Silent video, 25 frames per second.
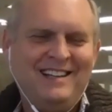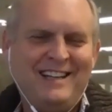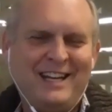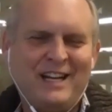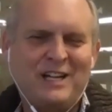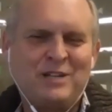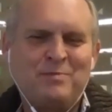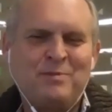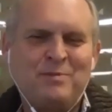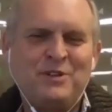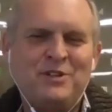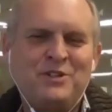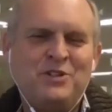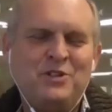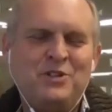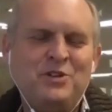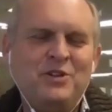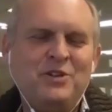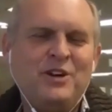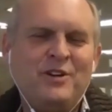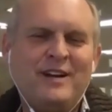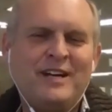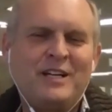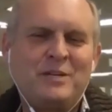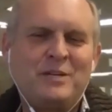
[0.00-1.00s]
The experts do
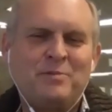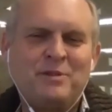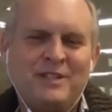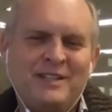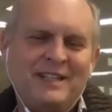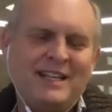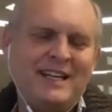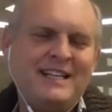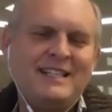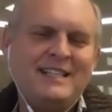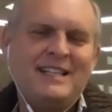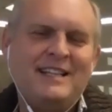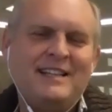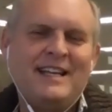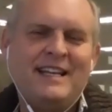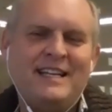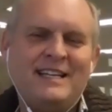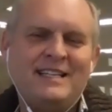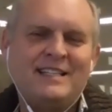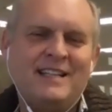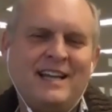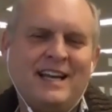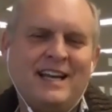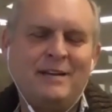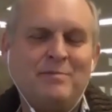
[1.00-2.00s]
their expert things and they
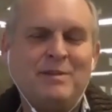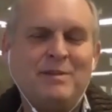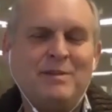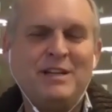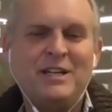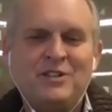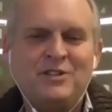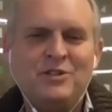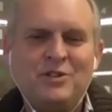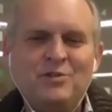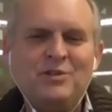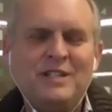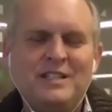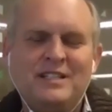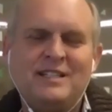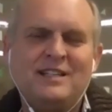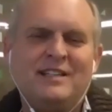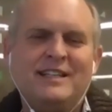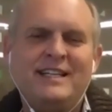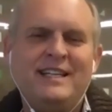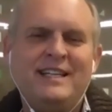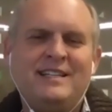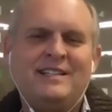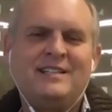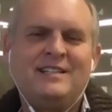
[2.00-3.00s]
decide. But as soon as
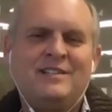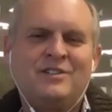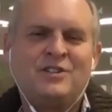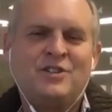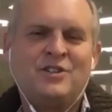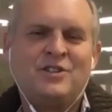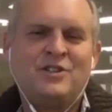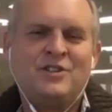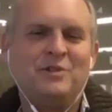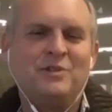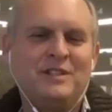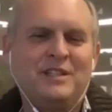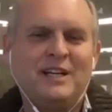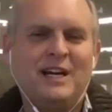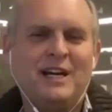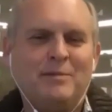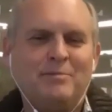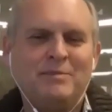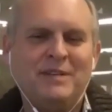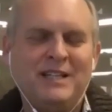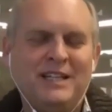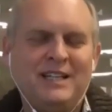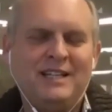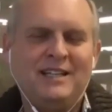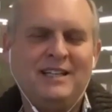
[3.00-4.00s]
elites turn their
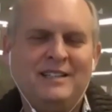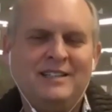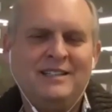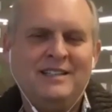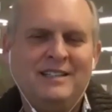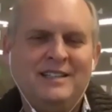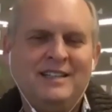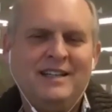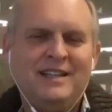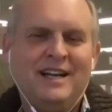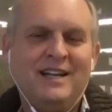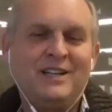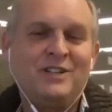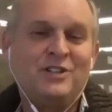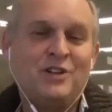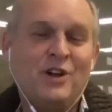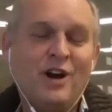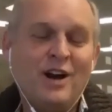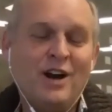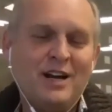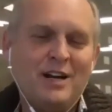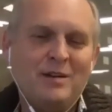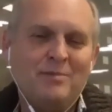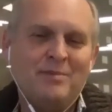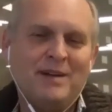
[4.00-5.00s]
attention to a topic
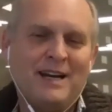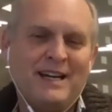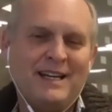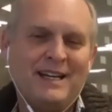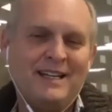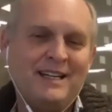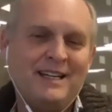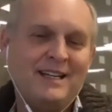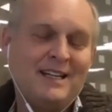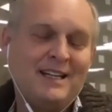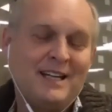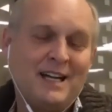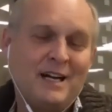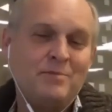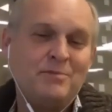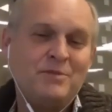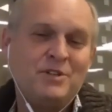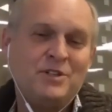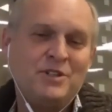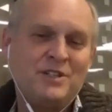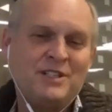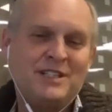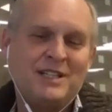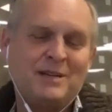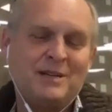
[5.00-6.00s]
and talk about it and
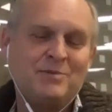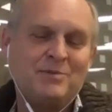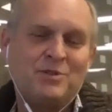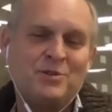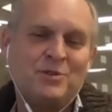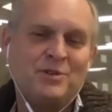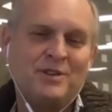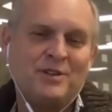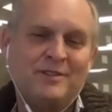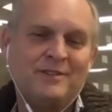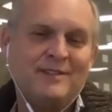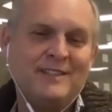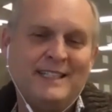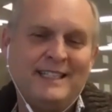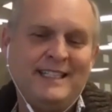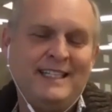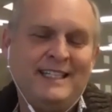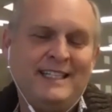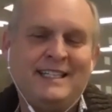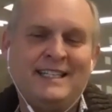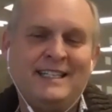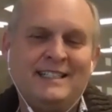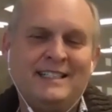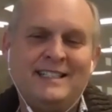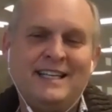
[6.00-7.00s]
come to some sort of
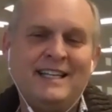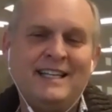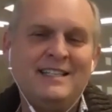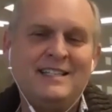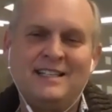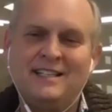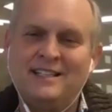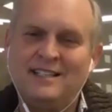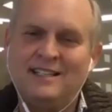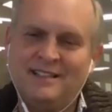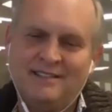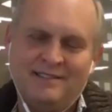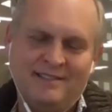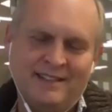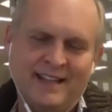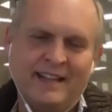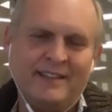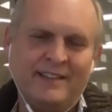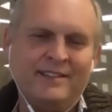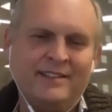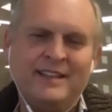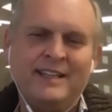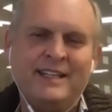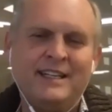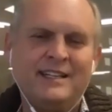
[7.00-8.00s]
elite consensus,
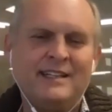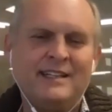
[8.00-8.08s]
then the